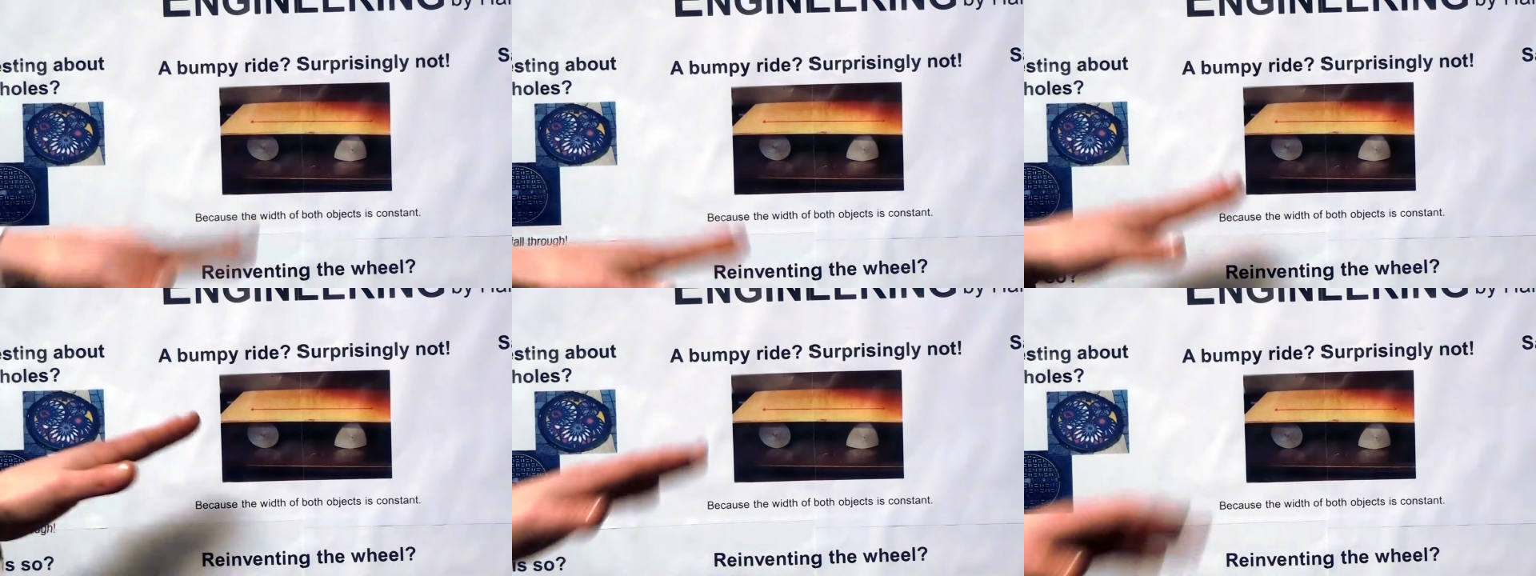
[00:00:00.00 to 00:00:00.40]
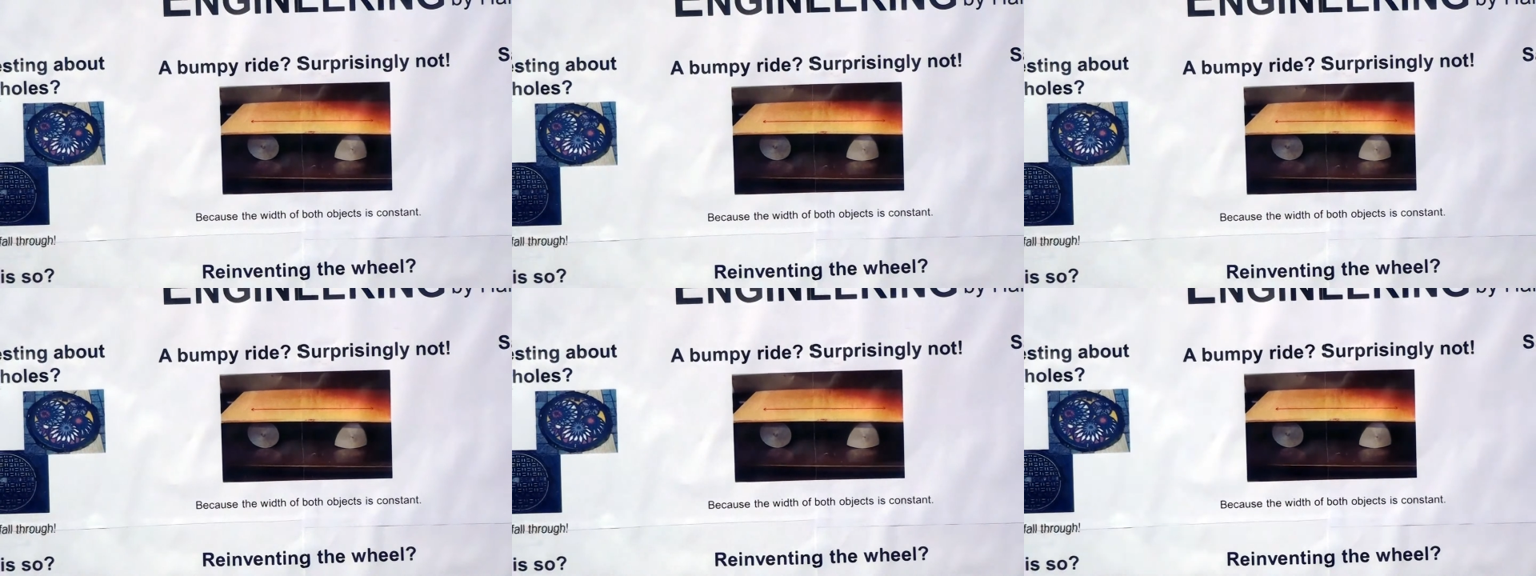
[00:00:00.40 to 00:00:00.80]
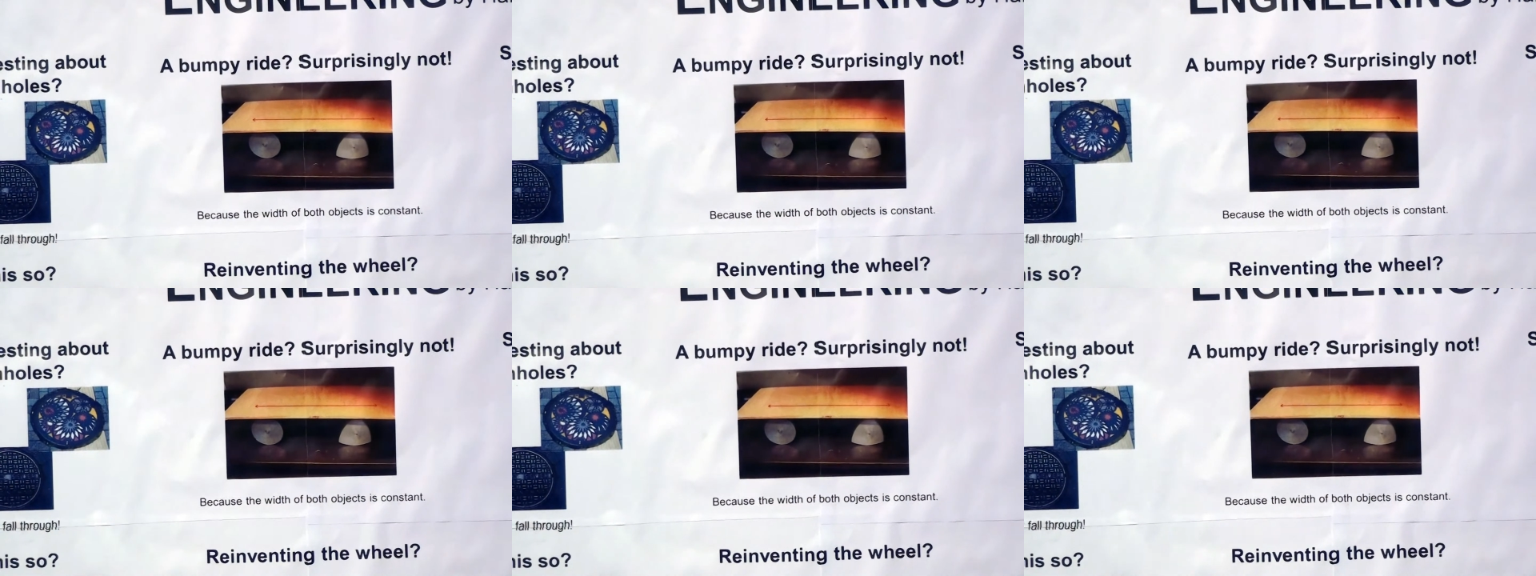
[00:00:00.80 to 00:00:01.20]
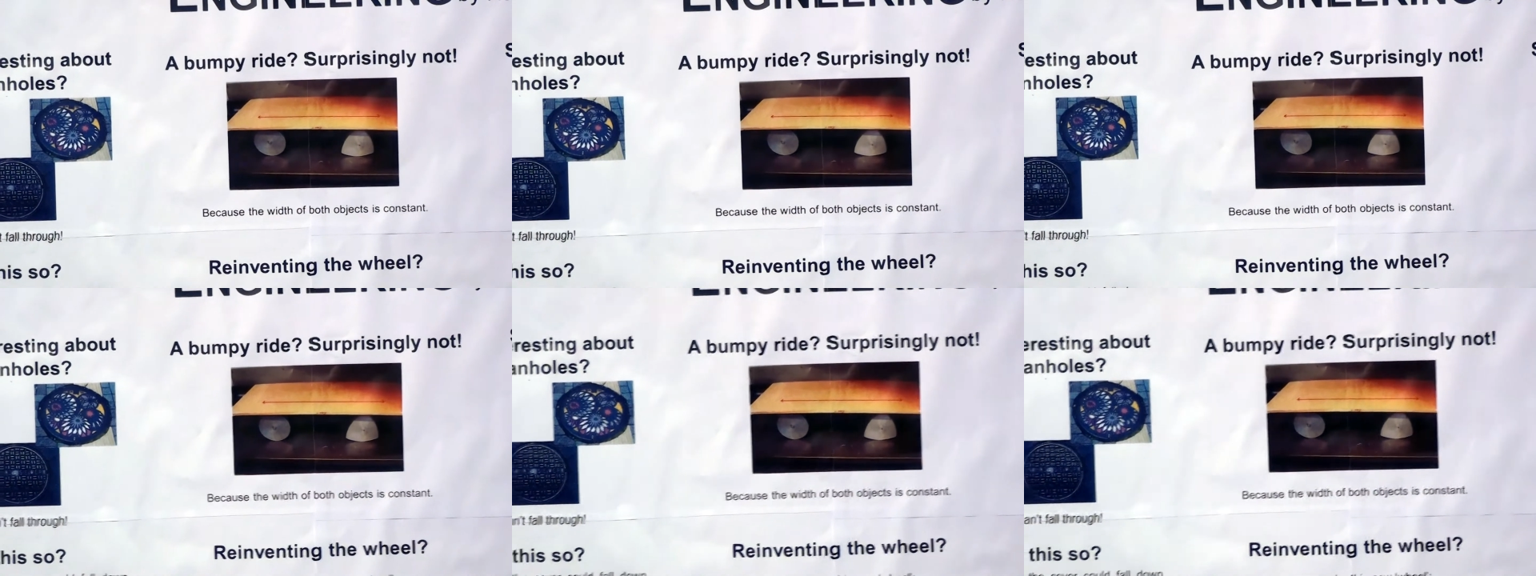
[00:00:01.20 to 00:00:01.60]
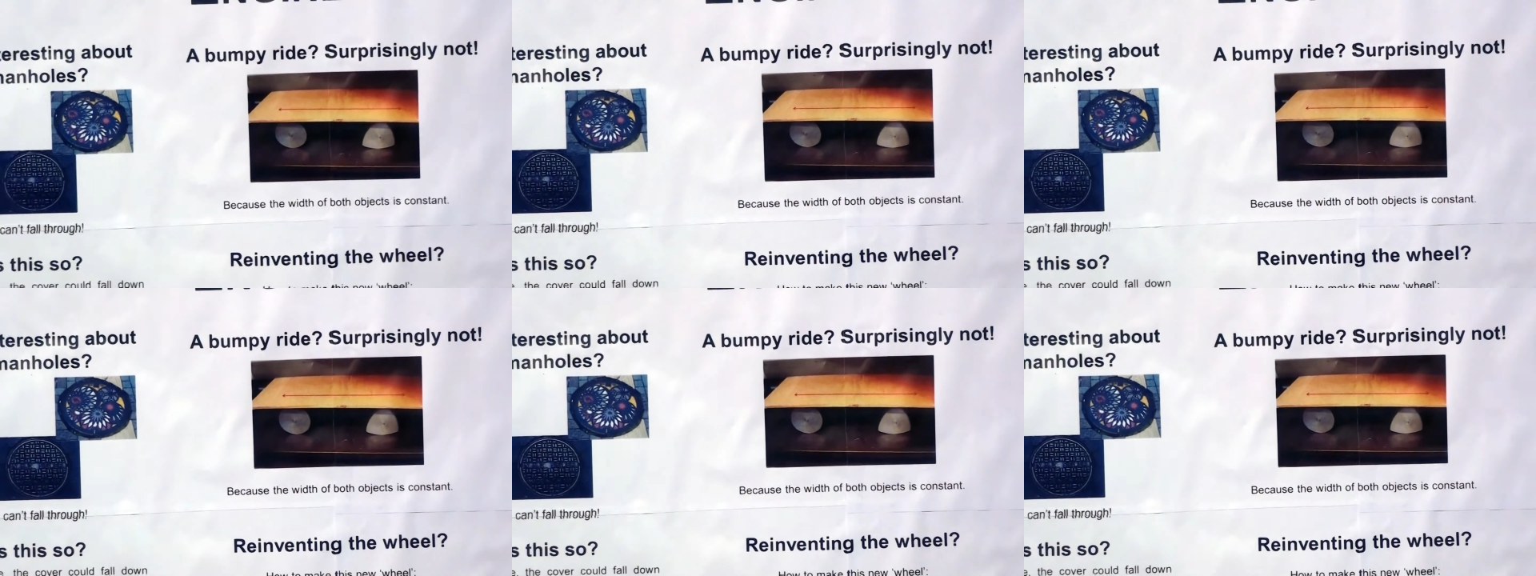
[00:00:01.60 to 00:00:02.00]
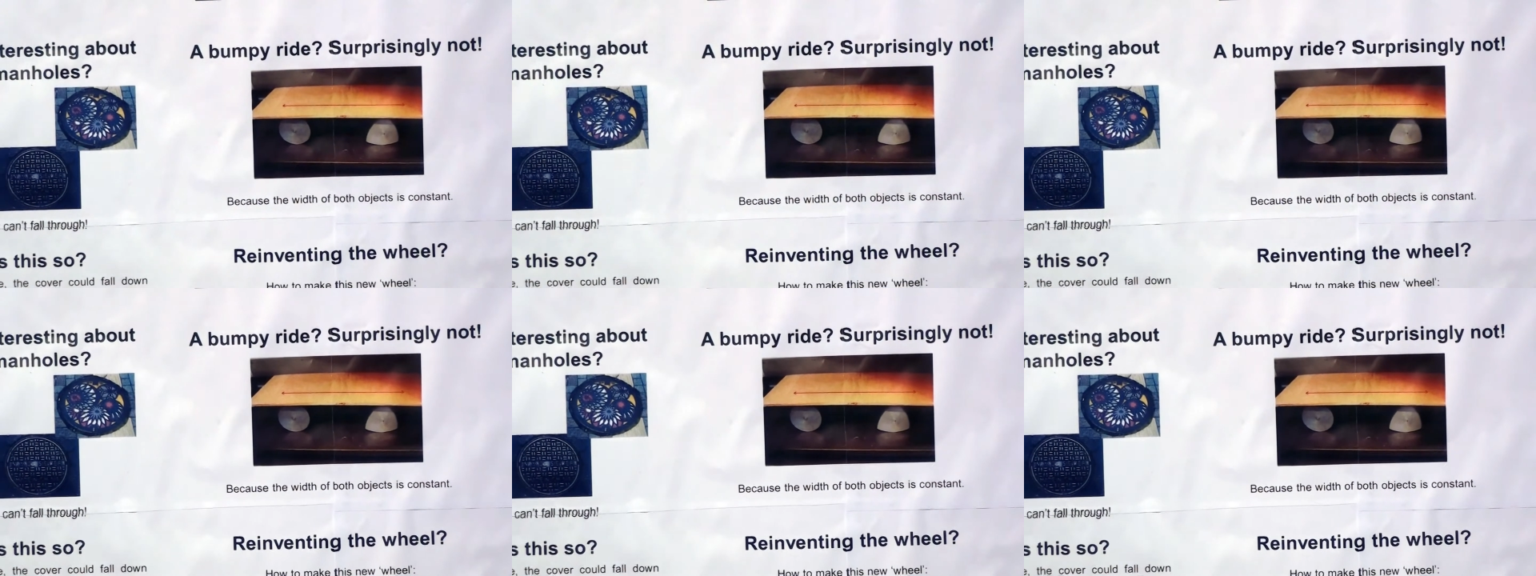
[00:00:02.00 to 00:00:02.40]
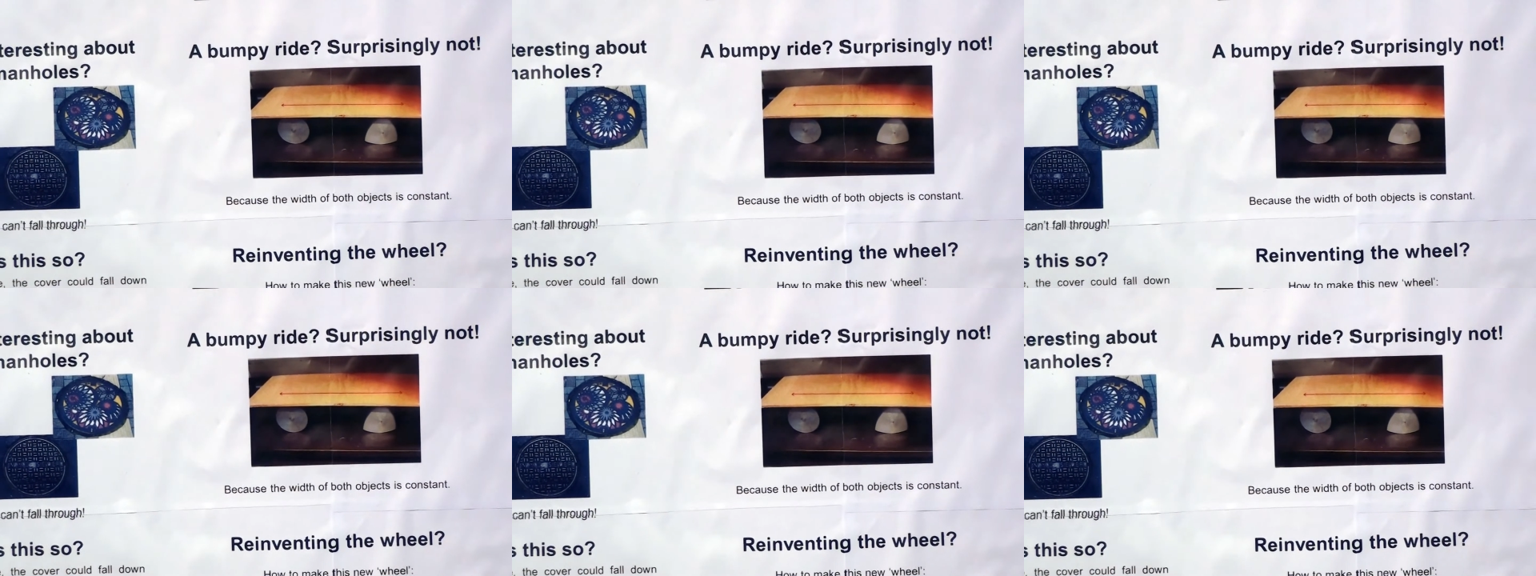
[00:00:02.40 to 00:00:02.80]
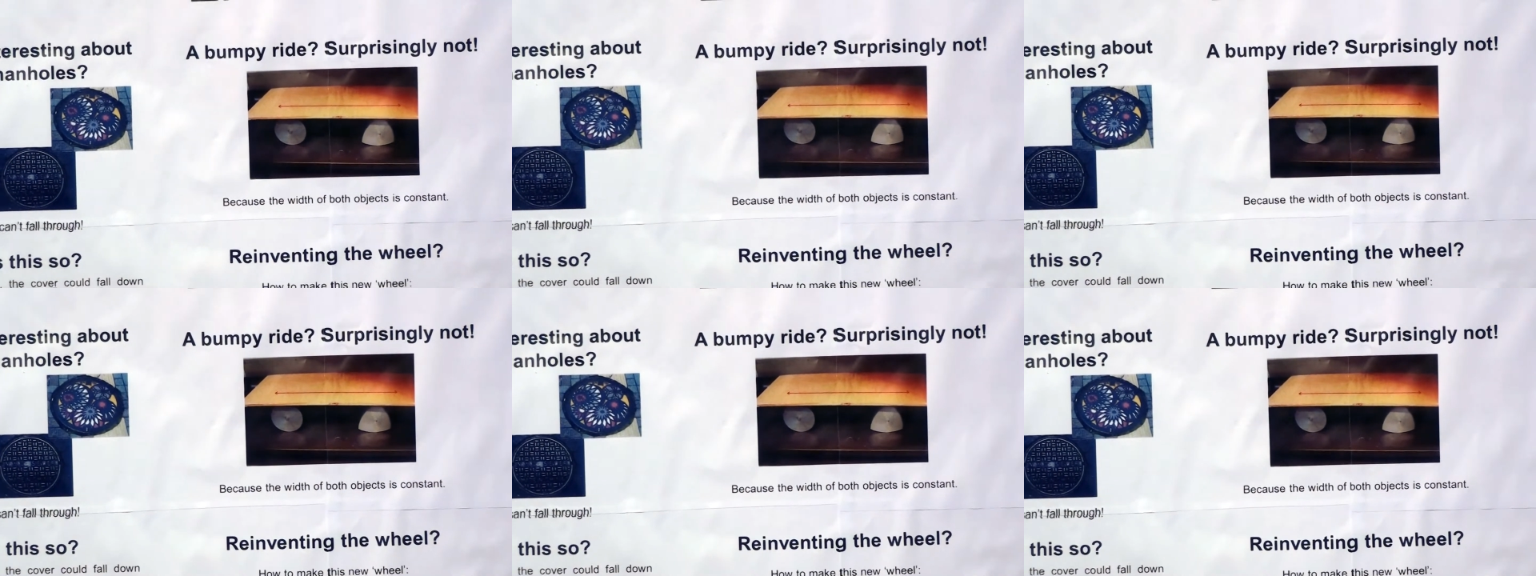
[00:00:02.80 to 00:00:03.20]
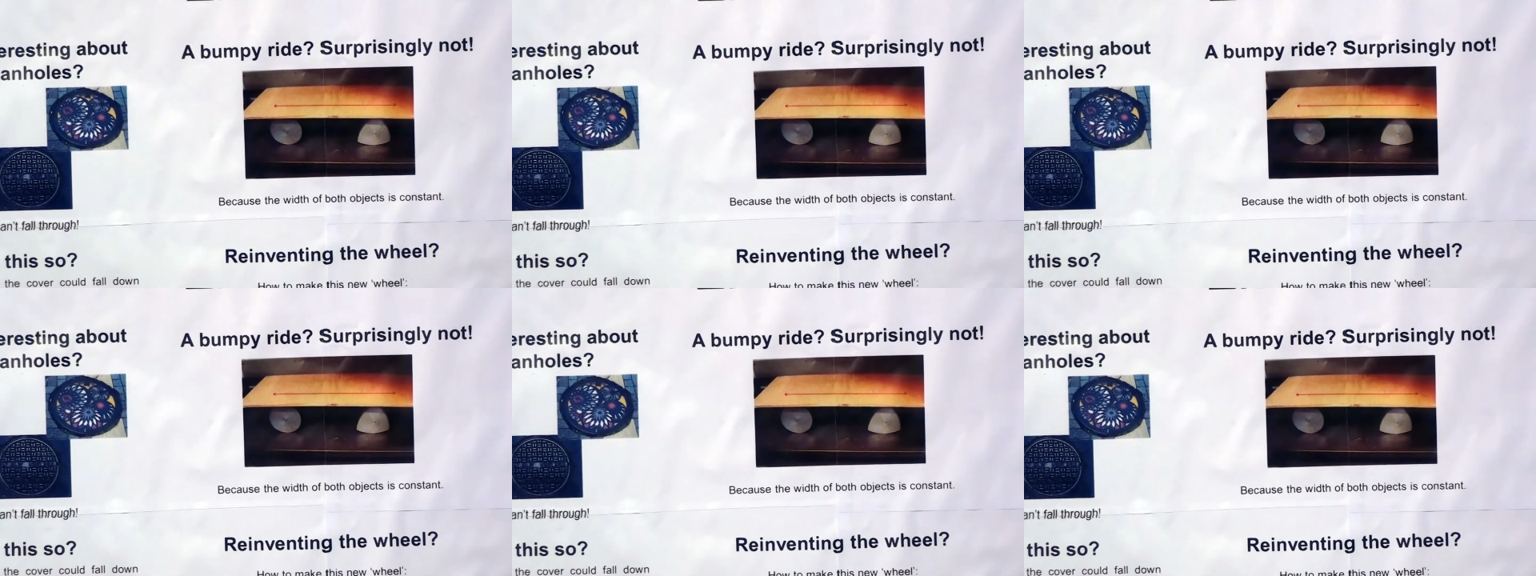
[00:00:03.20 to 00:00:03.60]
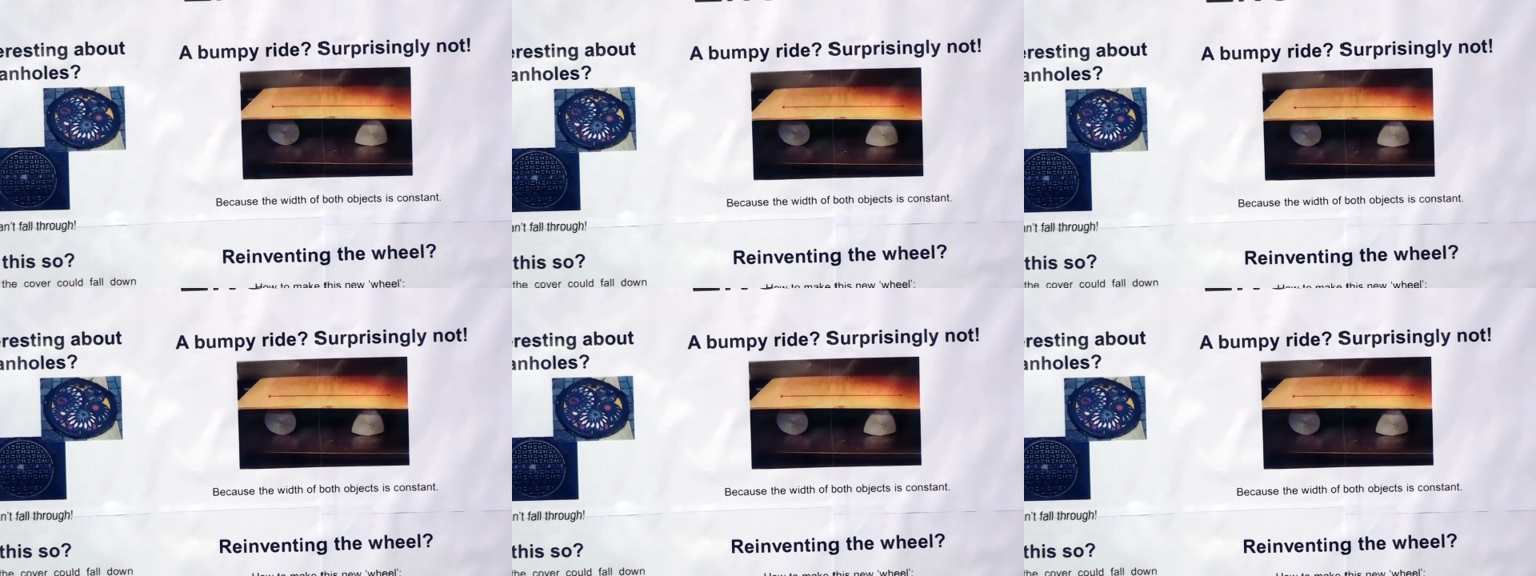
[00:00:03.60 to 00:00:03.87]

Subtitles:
No face is visible, so there are no lips to read.